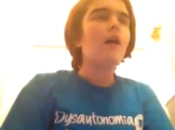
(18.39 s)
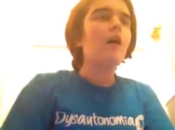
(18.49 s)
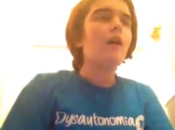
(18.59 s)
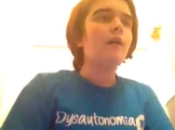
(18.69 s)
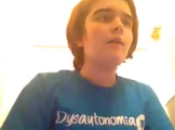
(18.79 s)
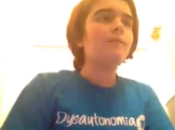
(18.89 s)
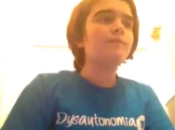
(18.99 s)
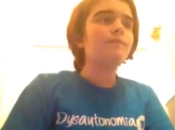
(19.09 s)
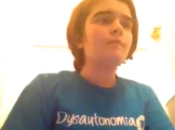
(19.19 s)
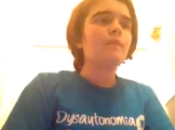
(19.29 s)

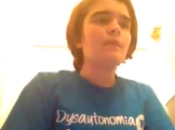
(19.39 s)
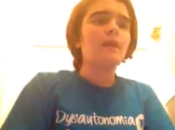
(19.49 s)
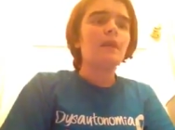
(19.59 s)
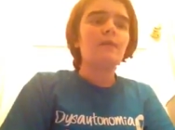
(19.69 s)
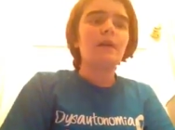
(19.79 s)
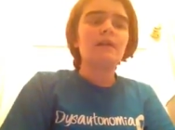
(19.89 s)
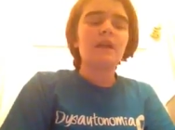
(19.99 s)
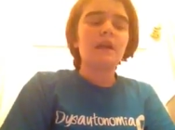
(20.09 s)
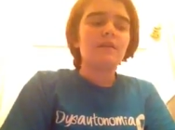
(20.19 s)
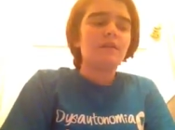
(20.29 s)
Um, mainly because
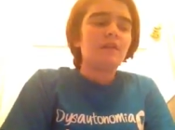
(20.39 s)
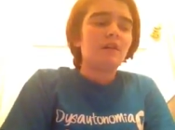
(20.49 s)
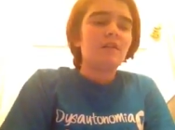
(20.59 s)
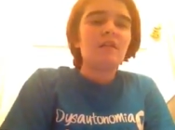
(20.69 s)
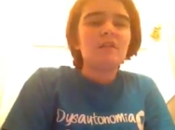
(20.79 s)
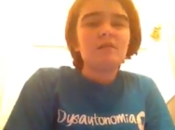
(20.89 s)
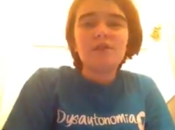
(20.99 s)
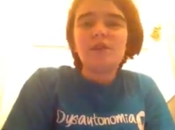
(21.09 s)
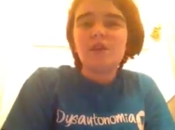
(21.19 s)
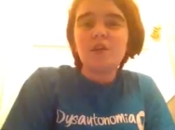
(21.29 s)
I haven't done,
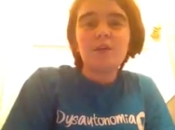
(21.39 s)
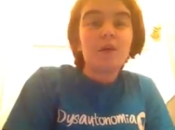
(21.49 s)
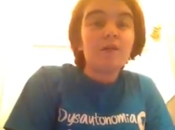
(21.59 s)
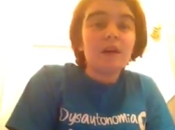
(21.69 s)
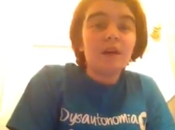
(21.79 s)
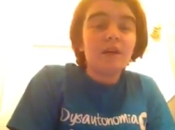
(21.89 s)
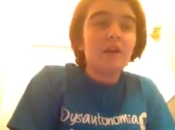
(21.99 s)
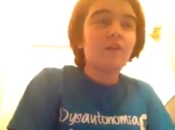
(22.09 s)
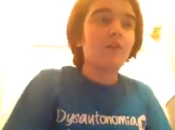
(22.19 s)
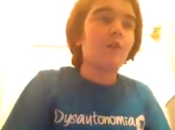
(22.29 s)
you know, a video on
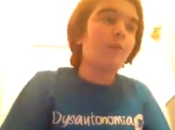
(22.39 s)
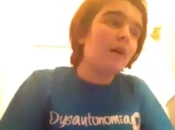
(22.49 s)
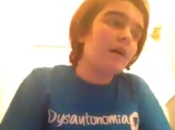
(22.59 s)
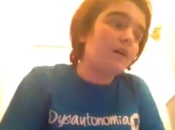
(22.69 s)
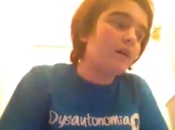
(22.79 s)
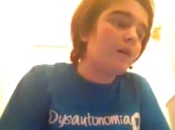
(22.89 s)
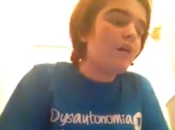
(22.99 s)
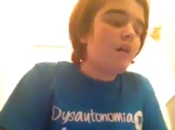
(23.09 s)
here for a while.